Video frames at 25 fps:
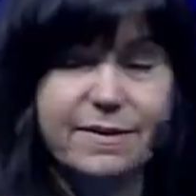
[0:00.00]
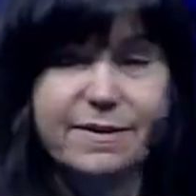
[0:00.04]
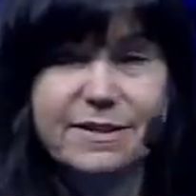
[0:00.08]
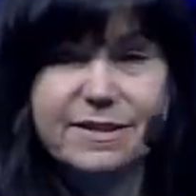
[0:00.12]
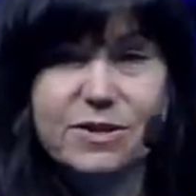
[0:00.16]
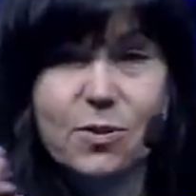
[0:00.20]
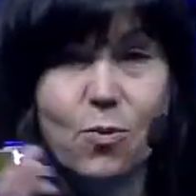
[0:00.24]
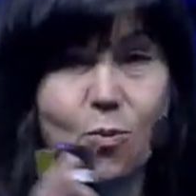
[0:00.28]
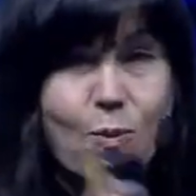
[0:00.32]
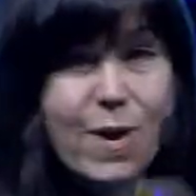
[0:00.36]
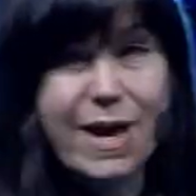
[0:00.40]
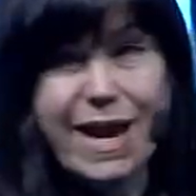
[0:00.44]

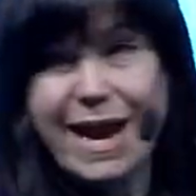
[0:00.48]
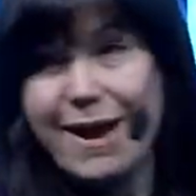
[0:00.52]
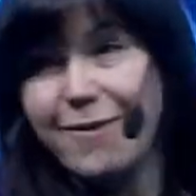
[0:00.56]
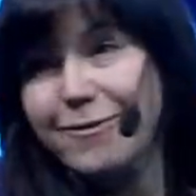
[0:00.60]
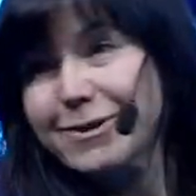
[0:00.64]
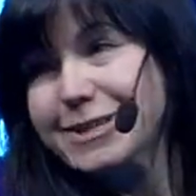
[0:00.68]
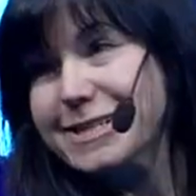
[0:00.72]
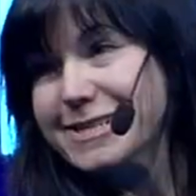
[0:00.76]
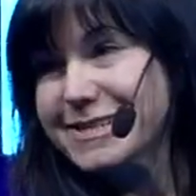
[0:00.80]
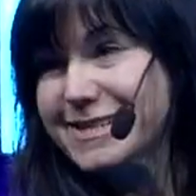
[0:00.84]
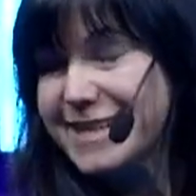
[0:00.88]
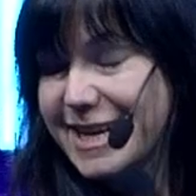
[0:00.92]
it's a
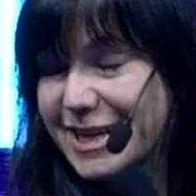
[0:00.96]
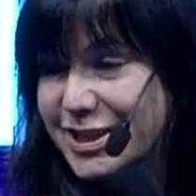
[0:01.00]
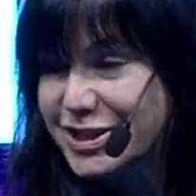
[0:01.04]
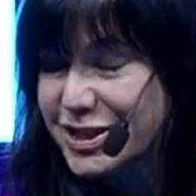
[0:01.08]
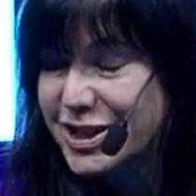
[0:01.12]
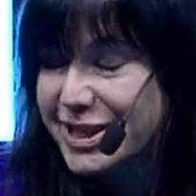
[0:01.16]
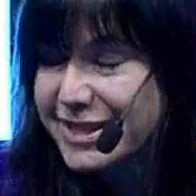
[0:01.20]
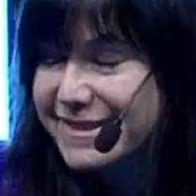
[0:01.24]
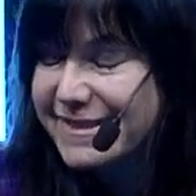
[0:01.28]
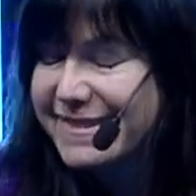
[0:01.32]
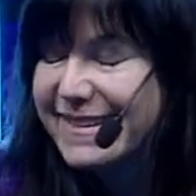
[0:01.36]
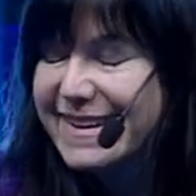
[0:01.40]
1-hour
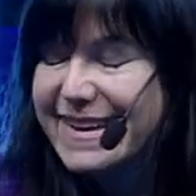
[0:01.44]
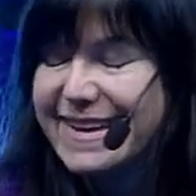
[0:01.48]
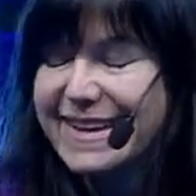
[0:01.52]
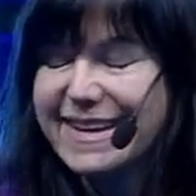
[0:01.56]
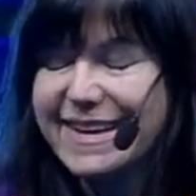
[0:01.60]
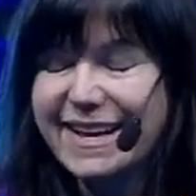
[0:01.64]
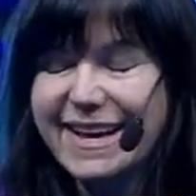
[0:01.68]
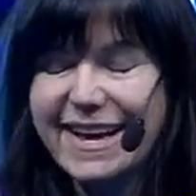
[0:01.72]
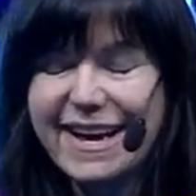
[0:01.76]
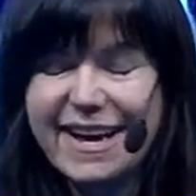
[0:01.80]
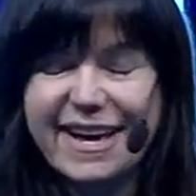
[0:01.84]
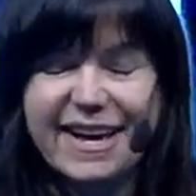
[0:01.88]
discussion.
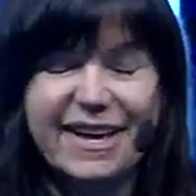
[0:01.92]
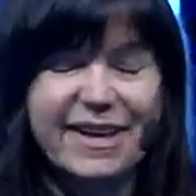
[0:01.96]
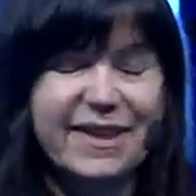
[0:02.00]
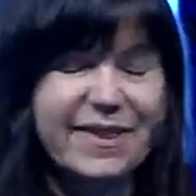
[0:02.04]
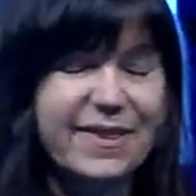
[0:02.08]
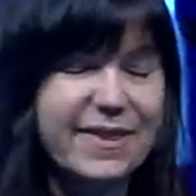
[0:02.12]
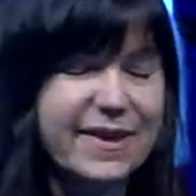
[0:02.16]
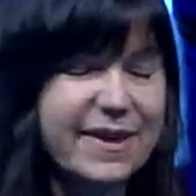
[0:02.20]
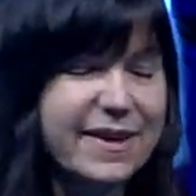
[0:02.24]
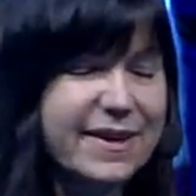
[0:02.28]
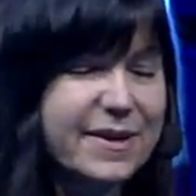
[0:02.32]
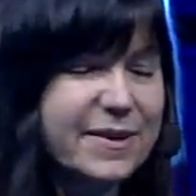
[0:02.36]

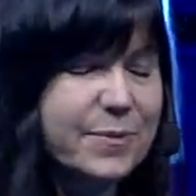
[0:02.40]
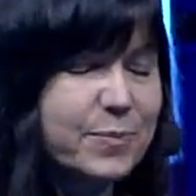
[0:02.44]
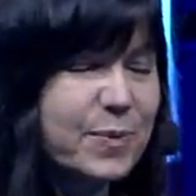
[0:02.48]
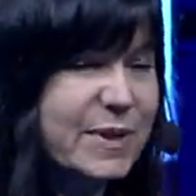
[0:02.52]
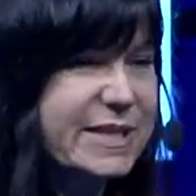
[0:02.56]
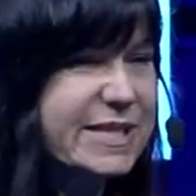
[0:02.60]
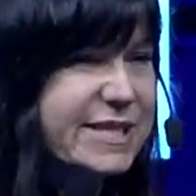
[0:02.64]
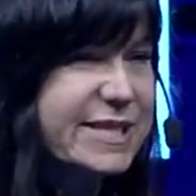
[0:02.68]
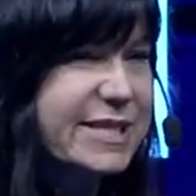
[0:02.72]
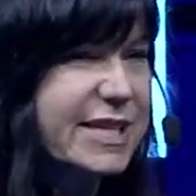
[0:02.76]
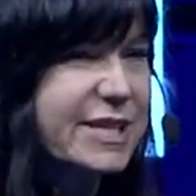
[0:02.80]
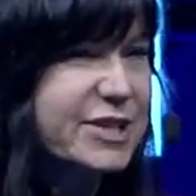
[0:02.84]
The
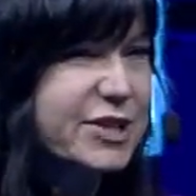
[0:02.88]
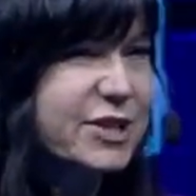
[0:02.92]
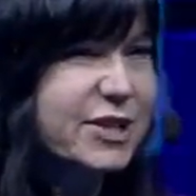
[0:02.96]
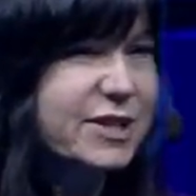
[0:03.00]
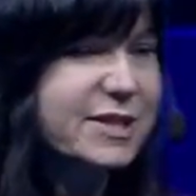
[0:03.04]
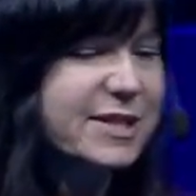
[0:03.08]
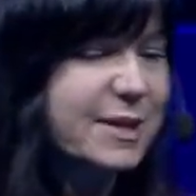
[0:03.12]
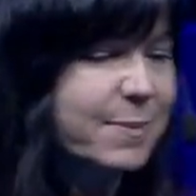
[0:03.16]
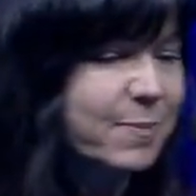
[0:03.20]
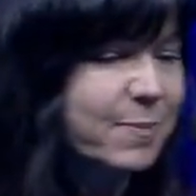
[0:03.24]
presentation is